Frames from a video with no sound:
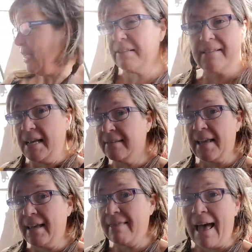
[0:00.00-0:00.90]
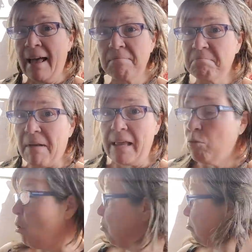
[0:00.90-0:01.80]
it stays like that.
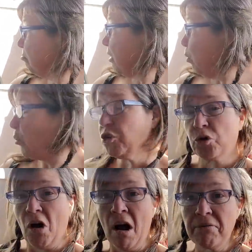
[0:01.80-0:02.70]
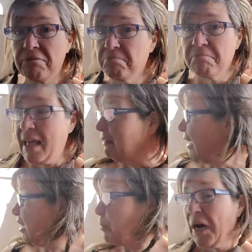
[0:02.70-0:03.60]
It won't, it won't turn off. That
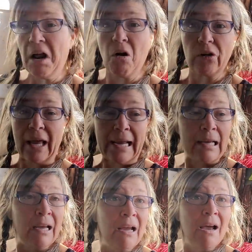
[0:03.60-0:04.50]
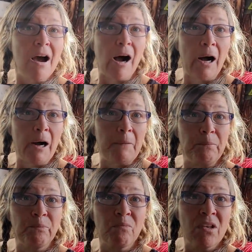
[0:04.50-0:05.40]
light's been on all night.
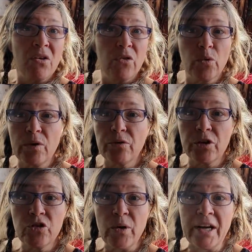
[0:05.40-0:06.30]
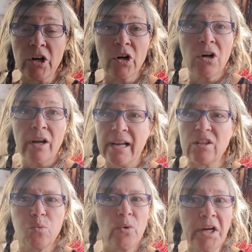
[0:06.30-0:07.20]
Um, the refrigerator,
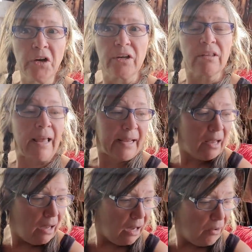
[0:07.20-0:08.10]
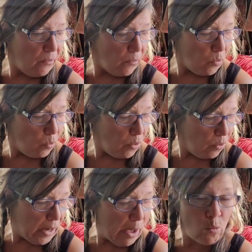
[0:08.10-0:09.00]
it's weird. Like,
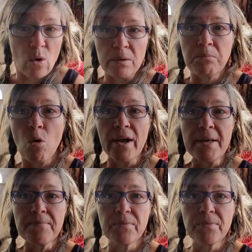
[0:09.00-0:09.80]
at one point,